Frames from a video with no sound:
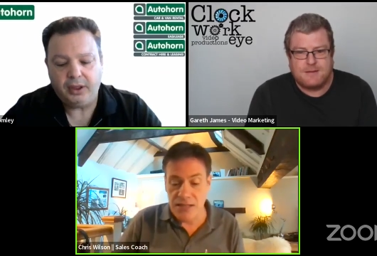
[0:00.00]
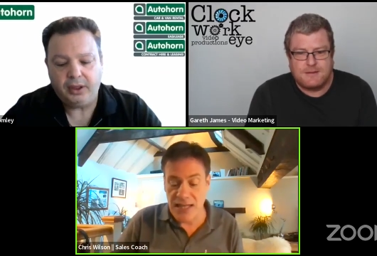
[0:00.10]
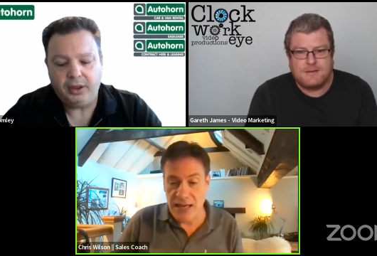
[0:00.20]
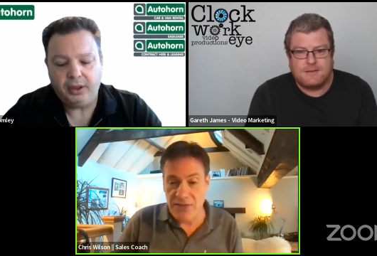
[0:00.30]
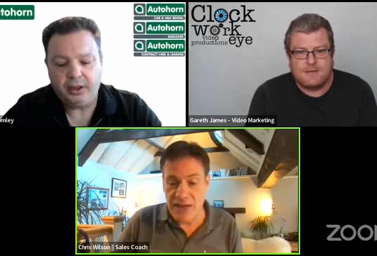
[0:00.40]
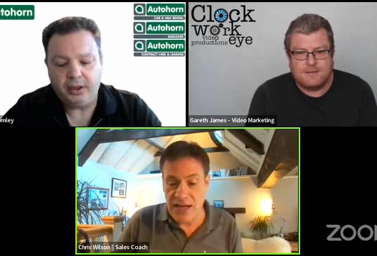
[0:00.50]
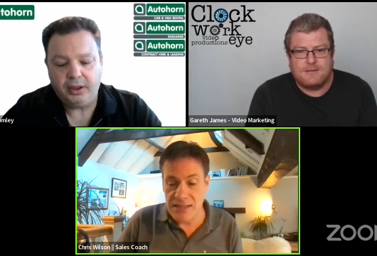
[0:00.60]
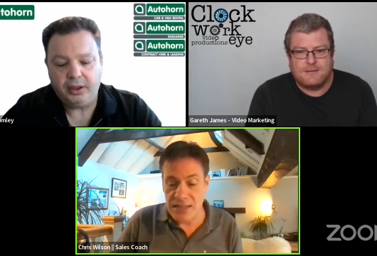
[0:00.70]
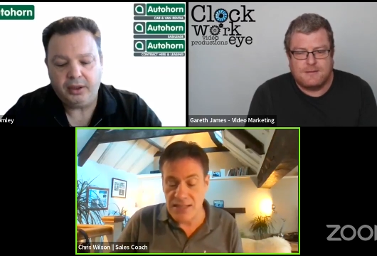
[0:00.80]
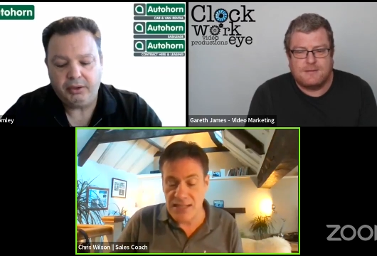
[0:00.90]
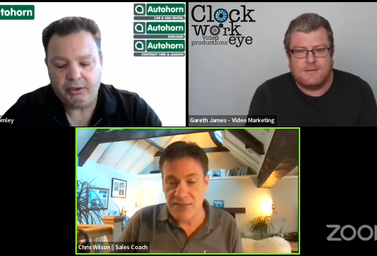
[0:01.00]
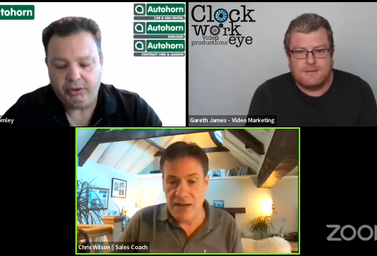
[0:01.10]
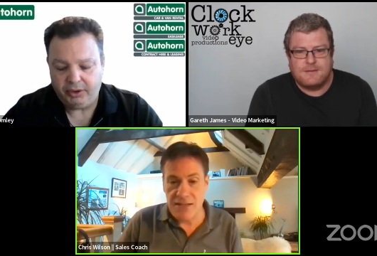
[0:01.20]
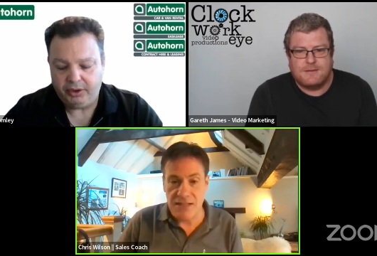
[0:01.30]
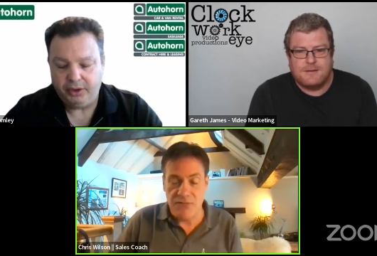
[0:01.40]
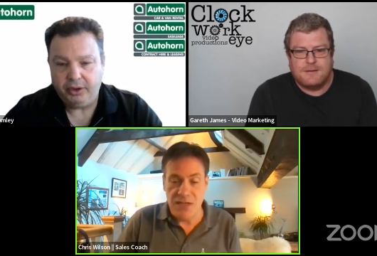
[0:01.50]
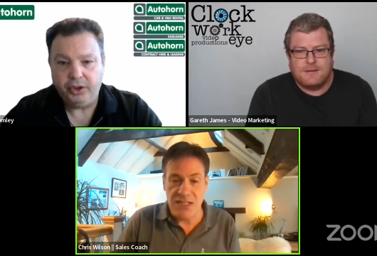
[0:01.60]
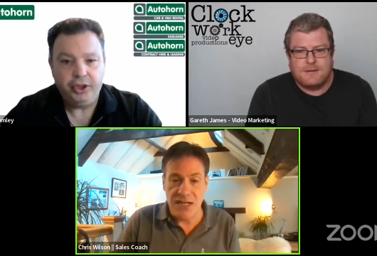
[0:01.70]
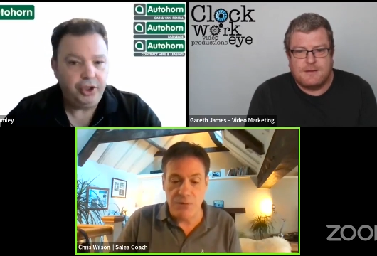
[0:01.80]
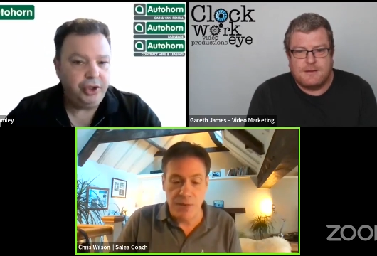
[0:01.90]
Speaker 1: to get that uh, to get that to
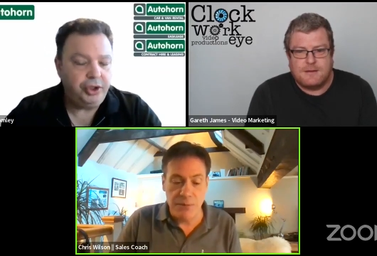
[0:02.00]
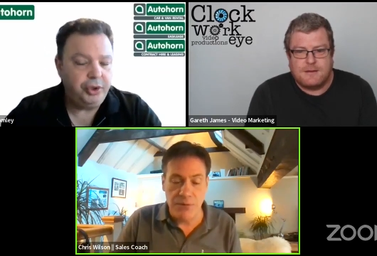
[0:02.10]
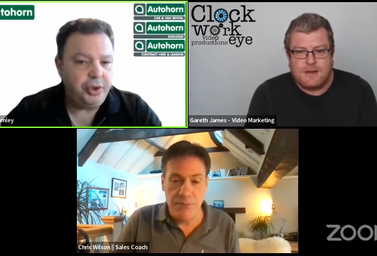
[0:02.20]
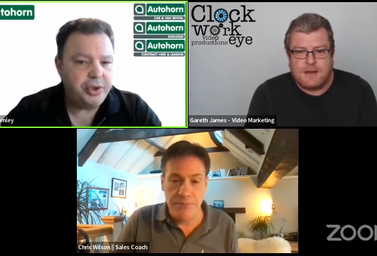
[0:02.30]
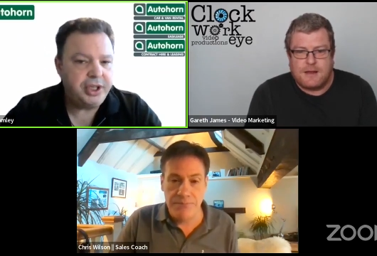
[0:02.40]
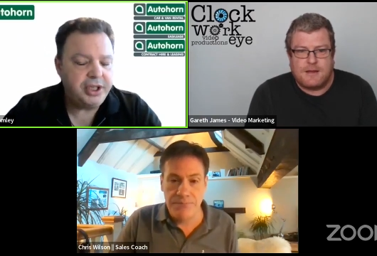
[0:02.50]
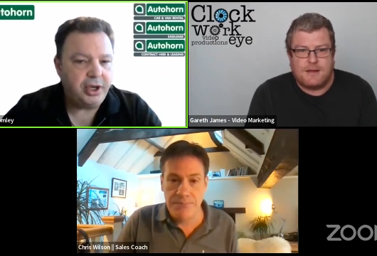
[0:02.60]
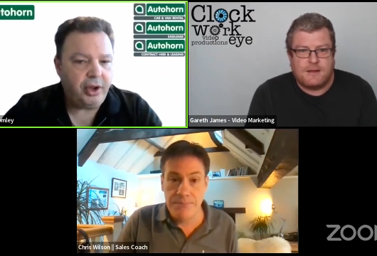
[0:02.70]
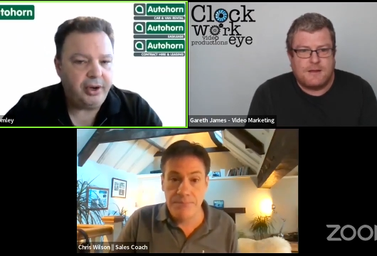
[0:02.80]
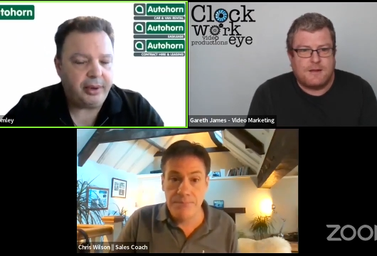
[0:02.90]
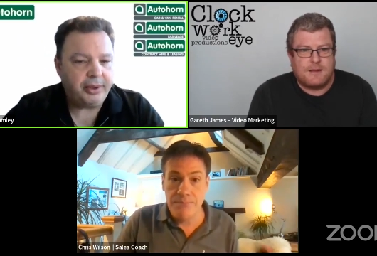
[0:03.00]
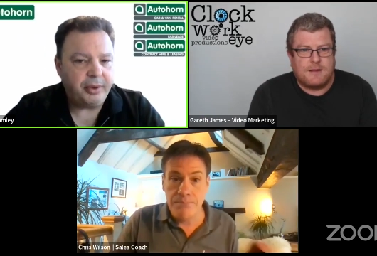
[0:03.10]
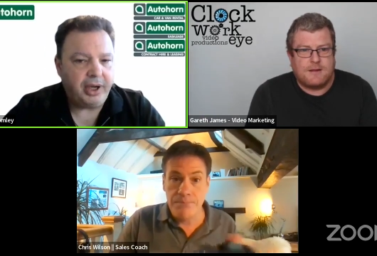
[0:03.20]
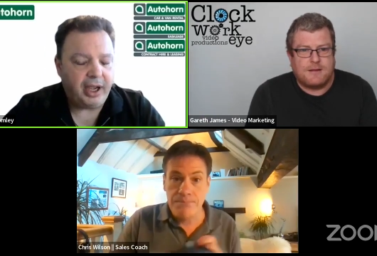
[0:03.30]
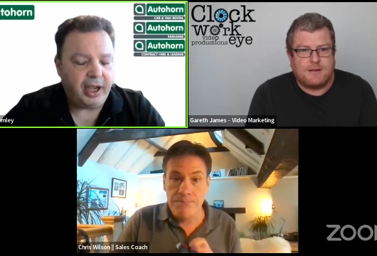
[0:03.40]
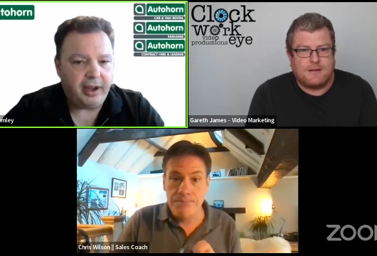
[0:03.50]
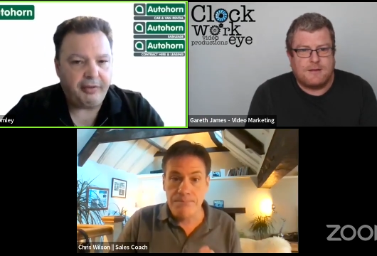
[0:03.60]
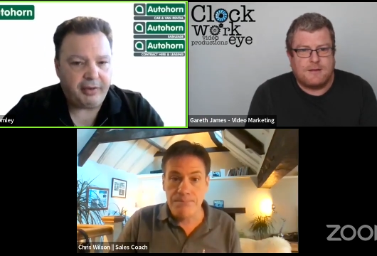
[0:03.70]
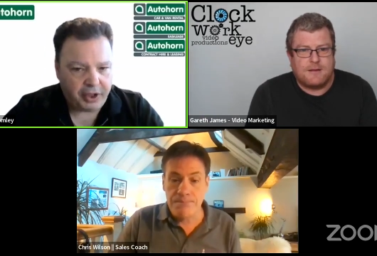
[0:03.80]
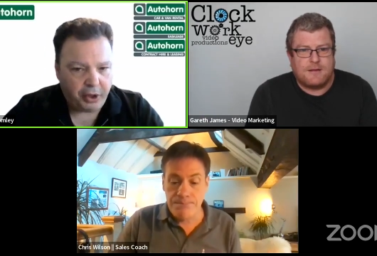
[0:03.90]
resonate with people. You use these a lot now, don't you? I've
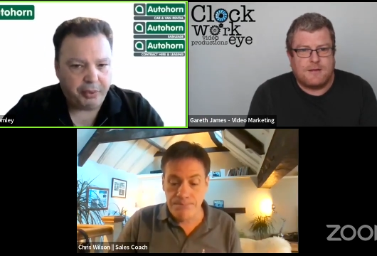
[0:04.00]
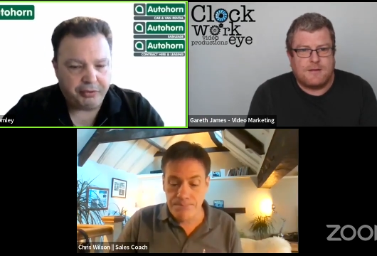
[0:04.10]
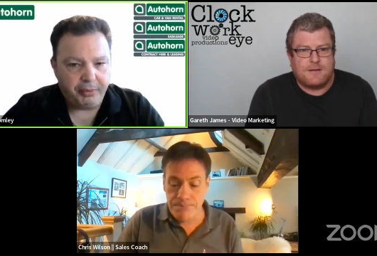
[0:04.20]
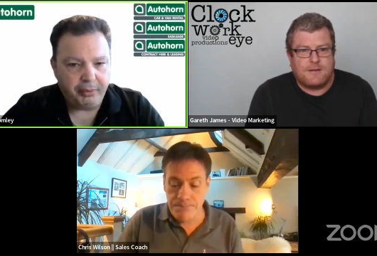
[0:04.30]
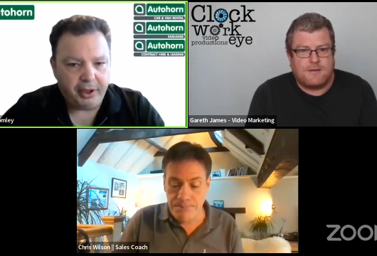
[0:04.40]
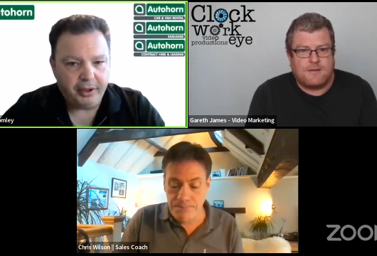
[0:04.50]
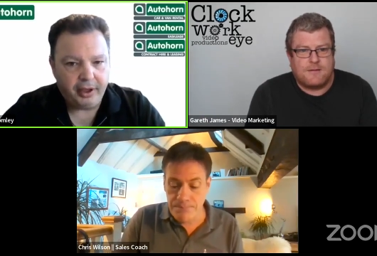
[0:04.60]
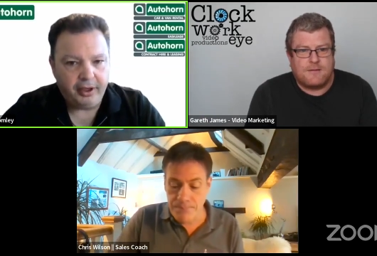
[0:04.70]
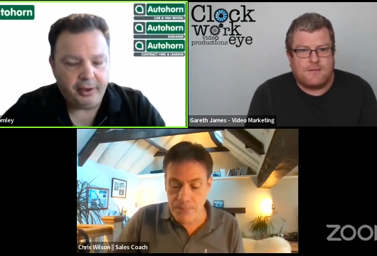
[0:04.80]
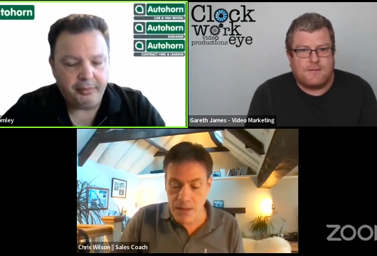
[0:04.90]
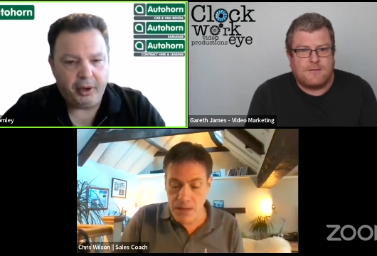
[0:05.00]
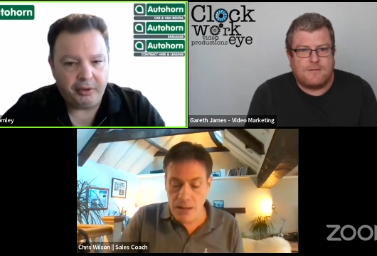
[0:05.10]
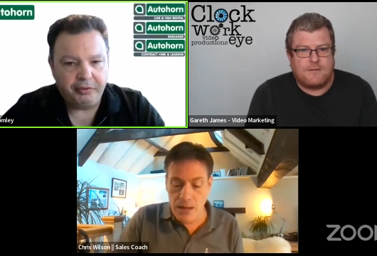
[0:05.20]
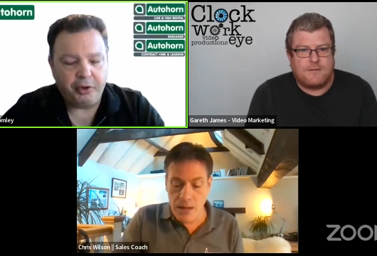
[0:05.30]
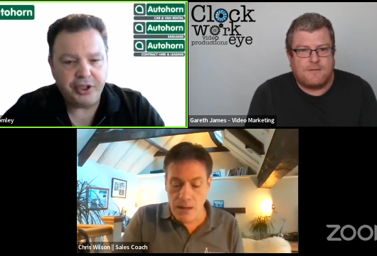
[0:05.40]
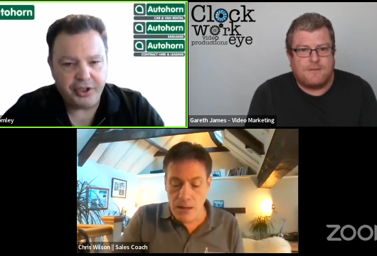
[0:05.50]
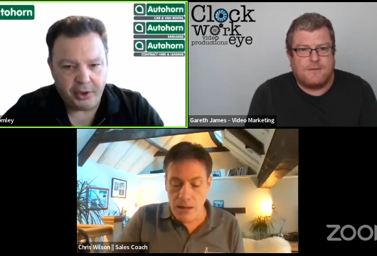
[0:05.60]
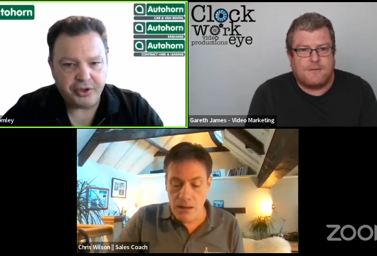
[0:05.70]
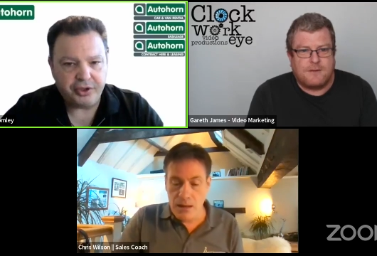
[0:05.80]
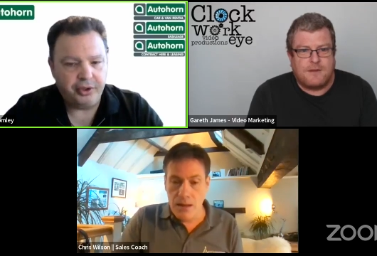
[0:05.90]
had a couple
Speaker 2: from you um, of voice
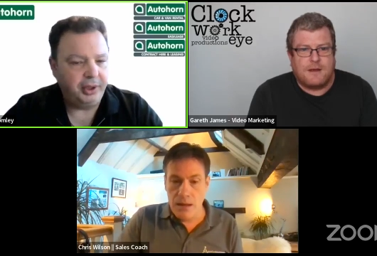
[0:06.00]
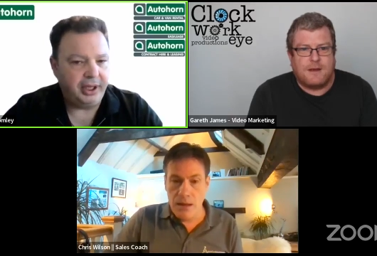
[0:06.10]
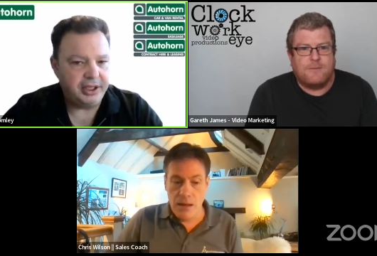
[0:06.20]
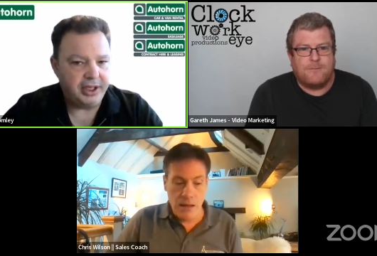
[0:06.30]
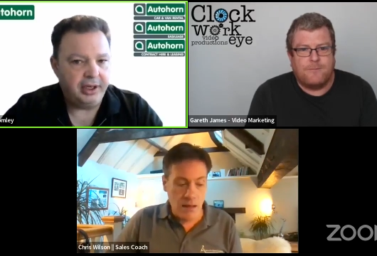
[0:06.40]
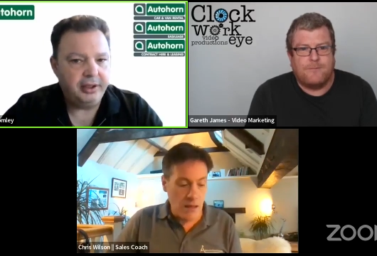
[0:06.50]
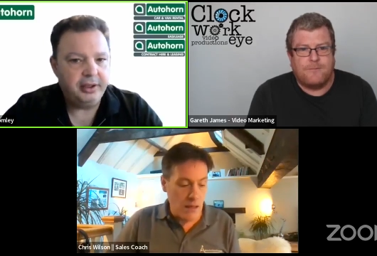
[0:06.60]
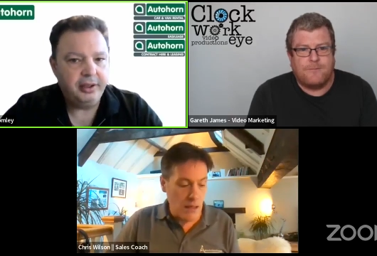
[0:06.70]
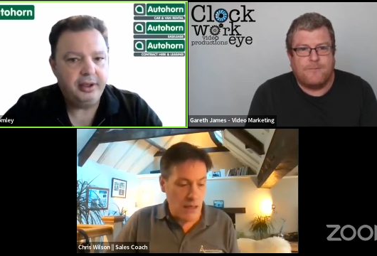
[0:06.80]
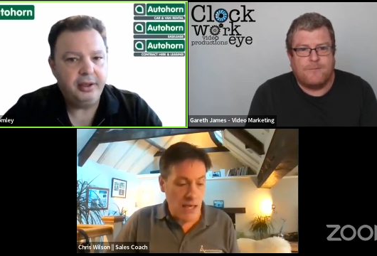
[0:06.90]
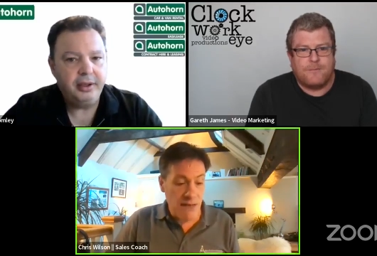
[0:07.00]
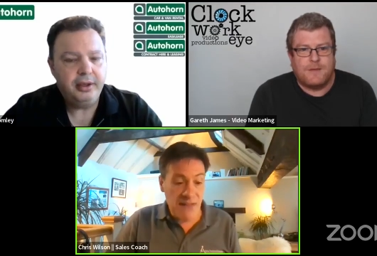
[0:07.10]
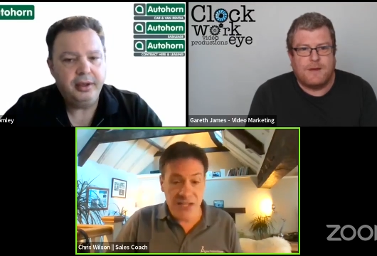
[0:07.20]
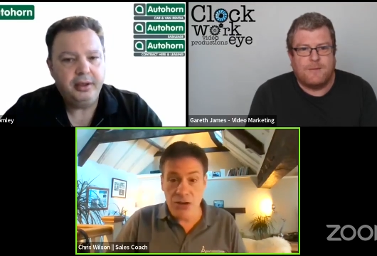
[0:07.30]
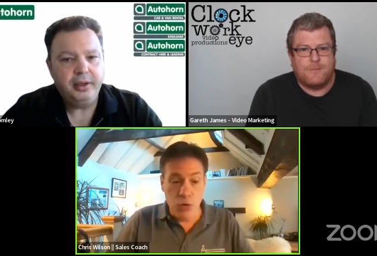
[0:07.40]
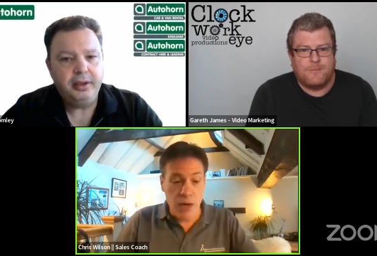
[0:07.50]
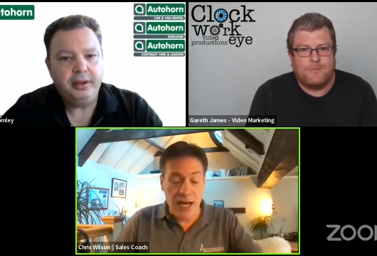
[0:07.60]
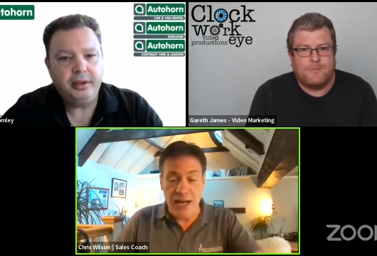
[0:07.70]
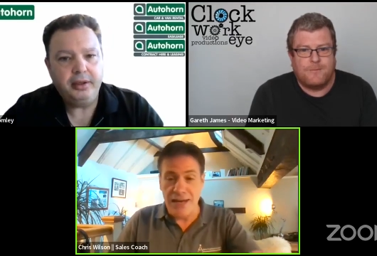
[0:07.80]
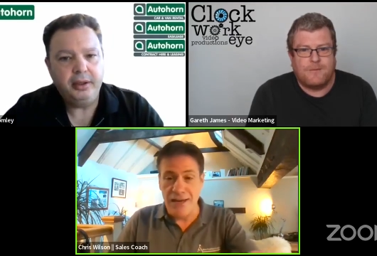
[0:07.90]
notes through yeah. LinkedIn.
Speaker 1: Yeah, and they're so
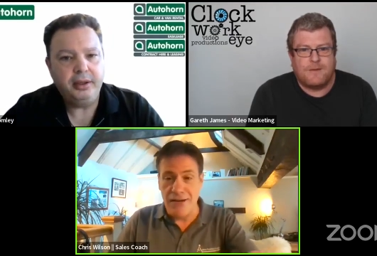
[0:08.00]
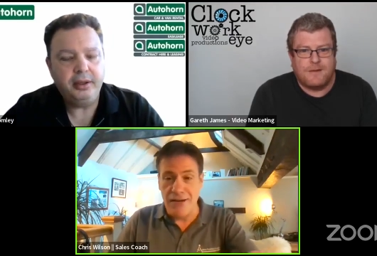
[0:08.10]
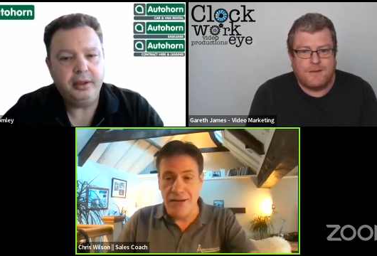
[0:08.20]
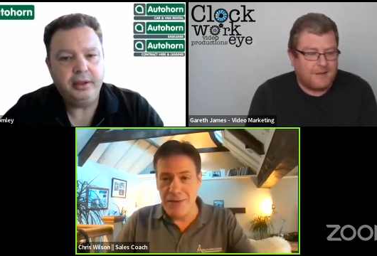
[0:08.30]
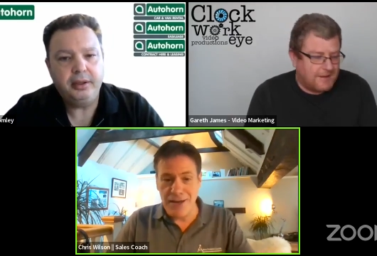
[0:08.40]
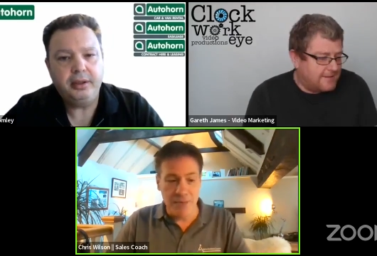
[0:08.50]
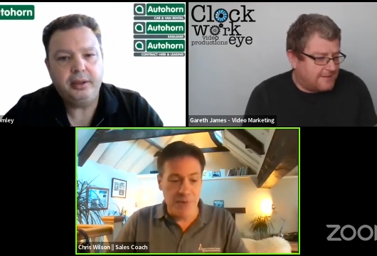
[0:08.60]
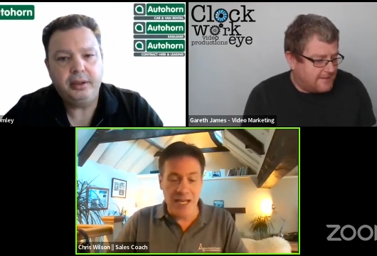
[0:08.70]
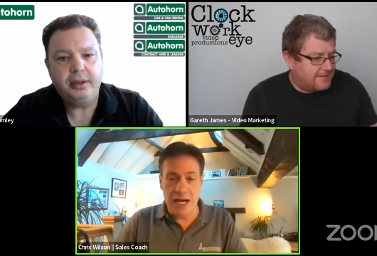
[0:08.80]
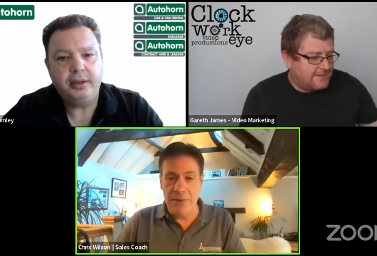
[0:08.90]
quick. You know, I mean, I can pick up,